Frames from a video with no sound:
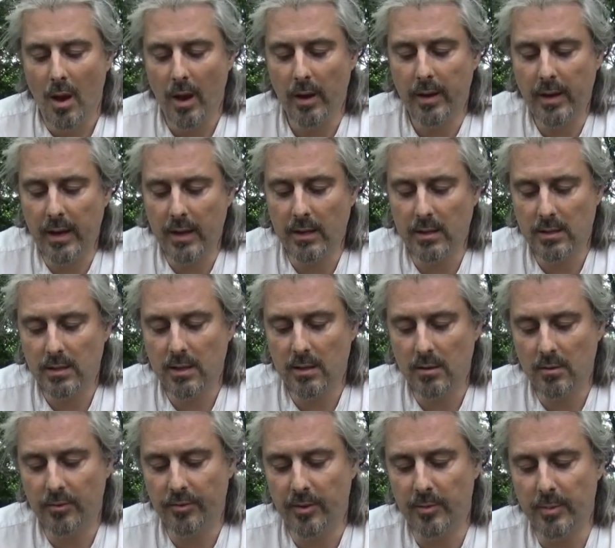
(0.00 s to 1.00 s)
Okay, so
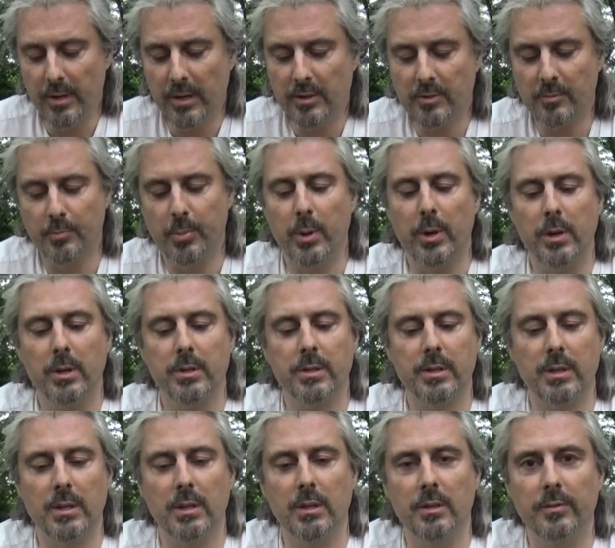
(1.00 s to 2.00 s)
a few minutes have
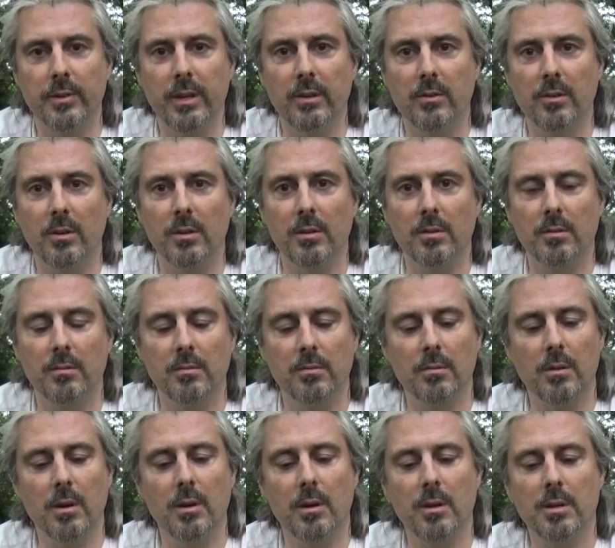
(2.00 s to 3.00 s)
passed and I've now got
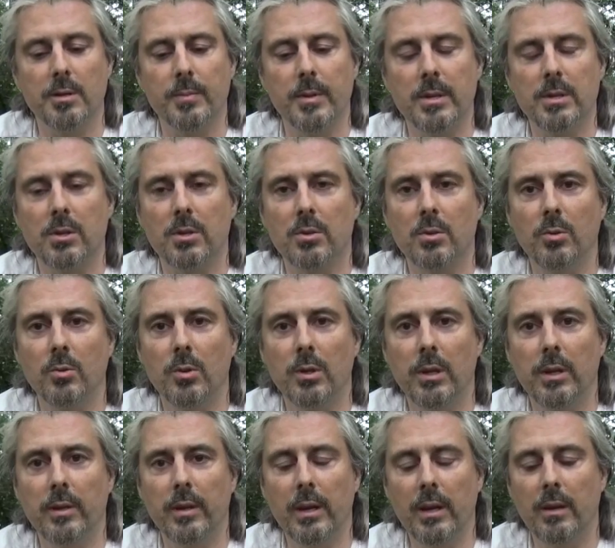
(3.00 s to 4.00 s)
a nice piece of cord
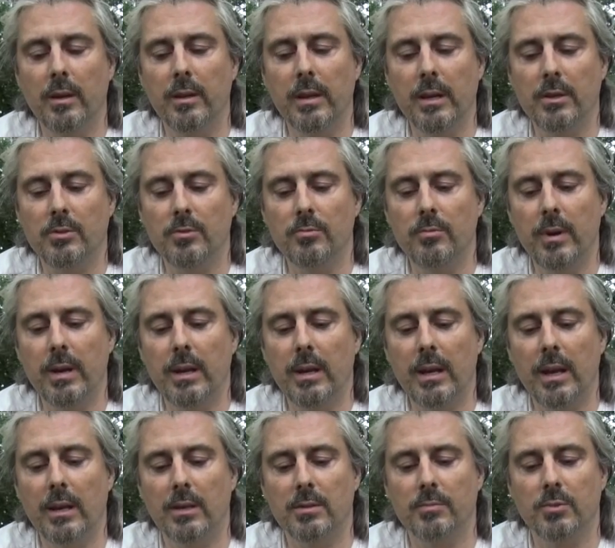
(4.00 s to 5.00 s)
like that, and that's already
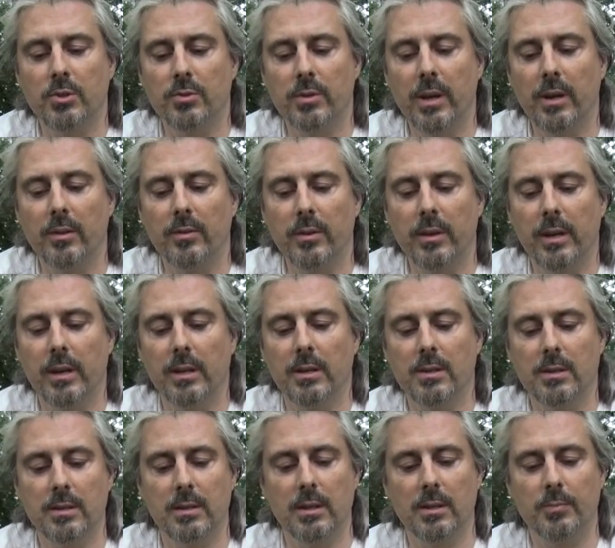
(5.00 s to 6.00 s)
getting some strength in it.
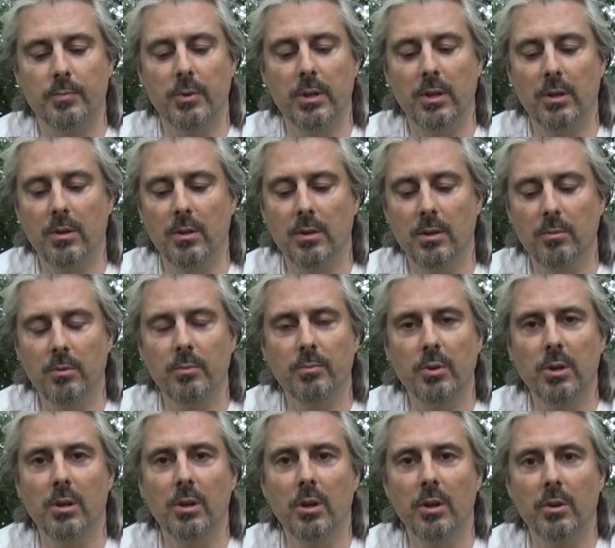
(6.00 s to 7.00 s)
That's, that's pretty good. I wouldn't
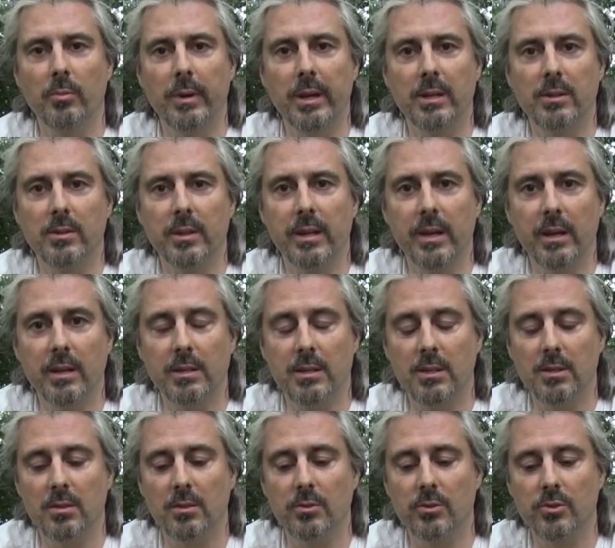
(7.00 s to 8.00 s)
put a lot of weight on it yet because
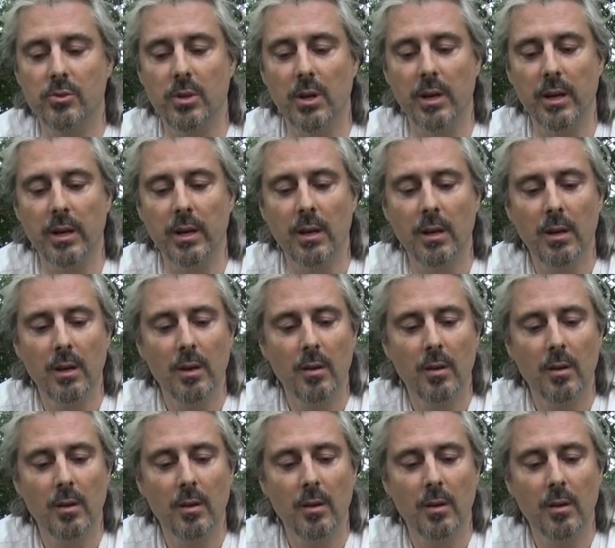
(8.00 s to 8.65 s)
it's not dry,